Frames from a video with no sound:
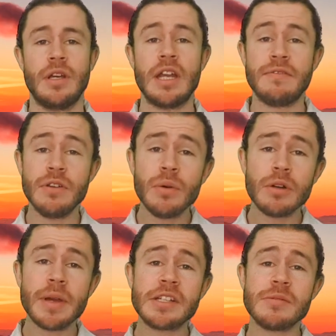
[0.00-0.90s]
And if you want
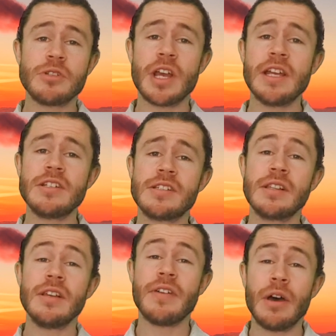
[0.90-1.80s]
to make some changes
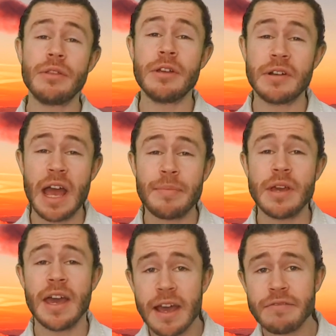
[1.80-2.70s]
to live healthier and
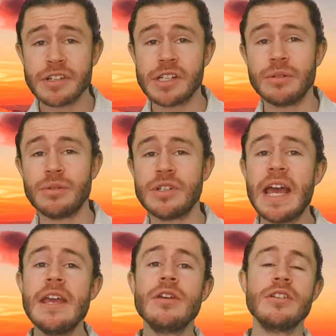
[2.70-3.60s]
happier every single
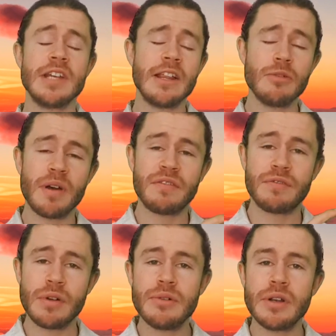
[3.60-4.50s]
day, you can download my
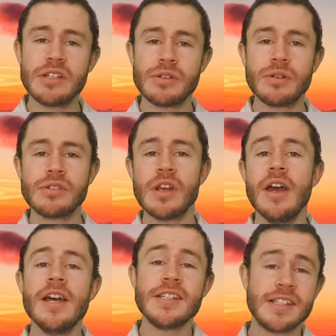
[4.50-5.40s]
free resource,
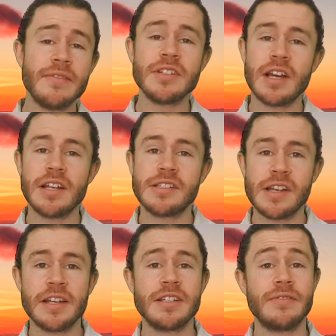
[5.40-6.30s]
7 Times
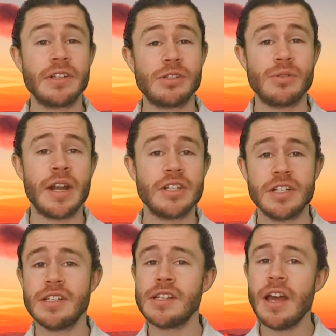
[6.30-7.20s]
Scientific
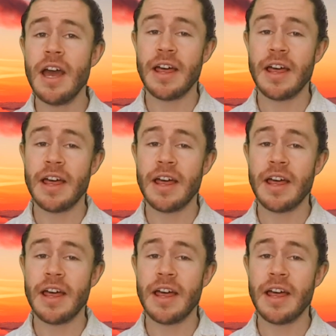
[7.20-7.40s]
Strategies.